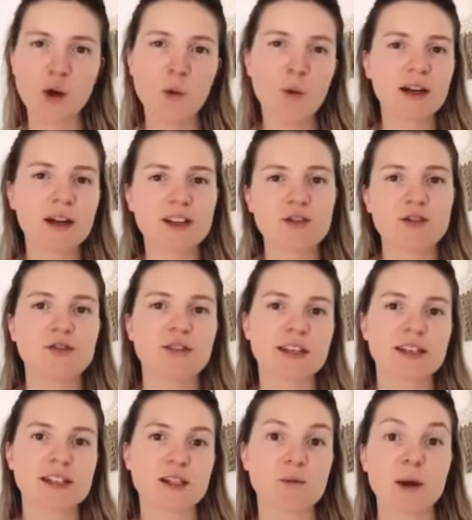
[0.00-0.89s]
No one can do
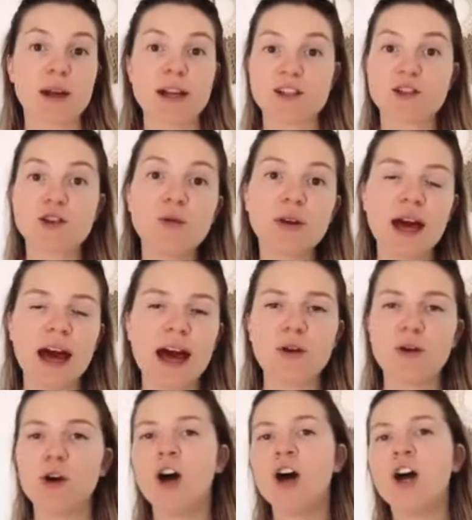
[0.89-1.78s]
things as well as you
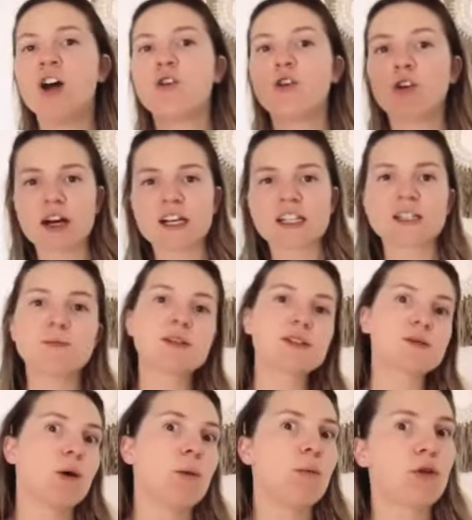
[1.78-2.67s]
can, or your
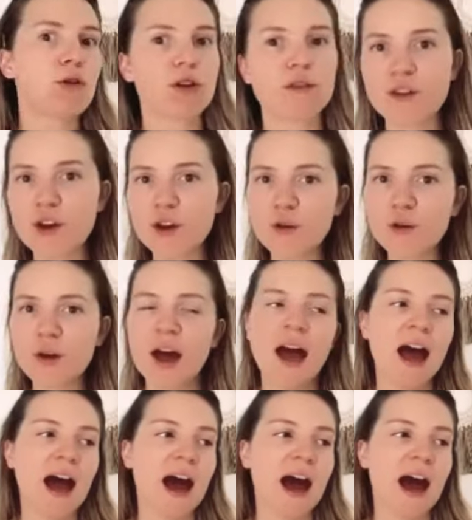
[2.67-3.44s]
customers want more of you